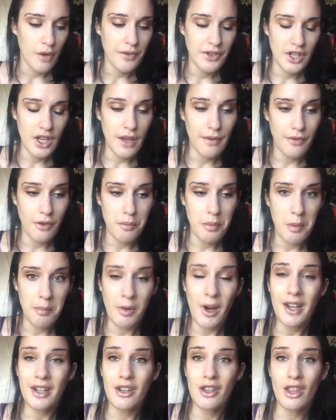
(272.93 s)
Obviously, if you've been
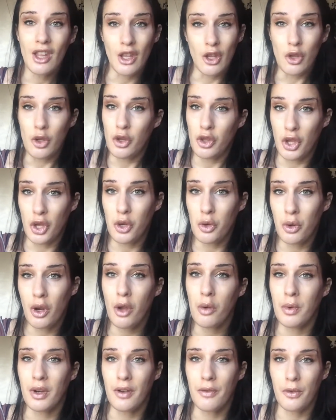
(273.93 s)
pregnant, then you
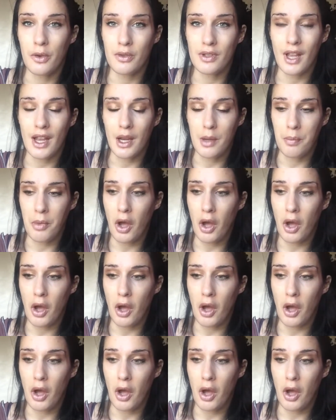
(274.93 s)
know what it feels like.